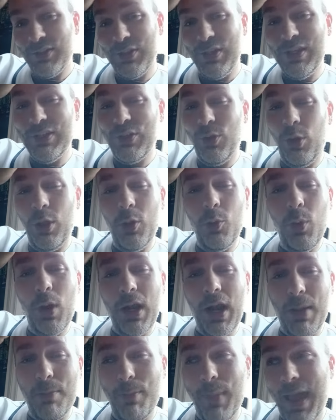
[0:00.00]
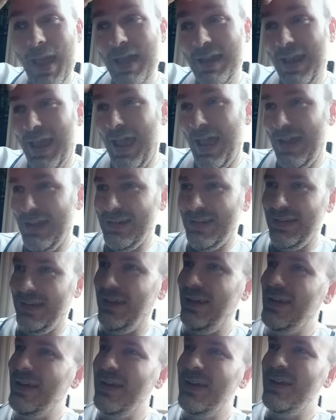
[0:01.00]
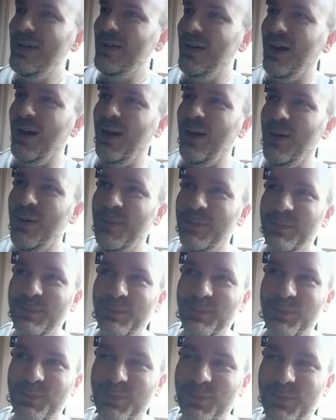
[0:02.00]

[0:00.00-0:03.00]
so he's the only one I'm mad at. Um,